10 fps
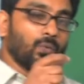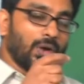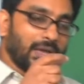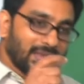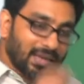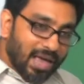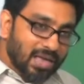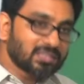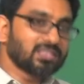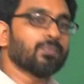in the
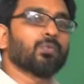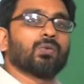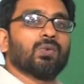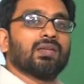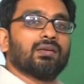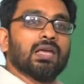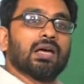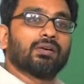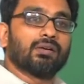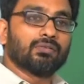last step, when we
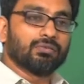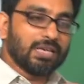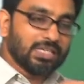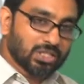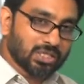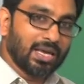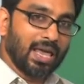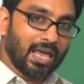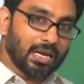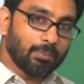reached
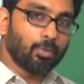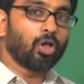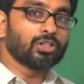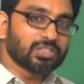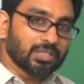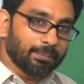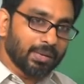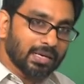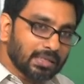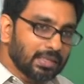n balls in the
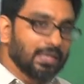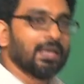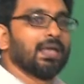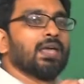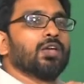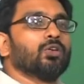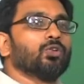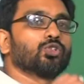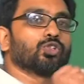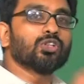bin, you
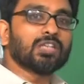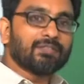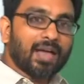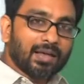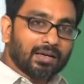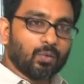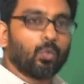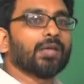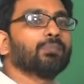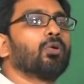shouldn't have added a
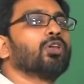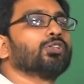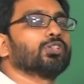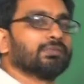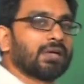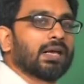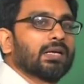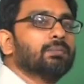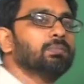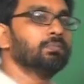white ball, you should have added
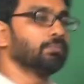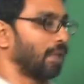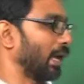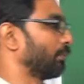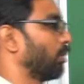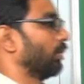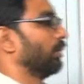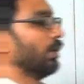a black ball.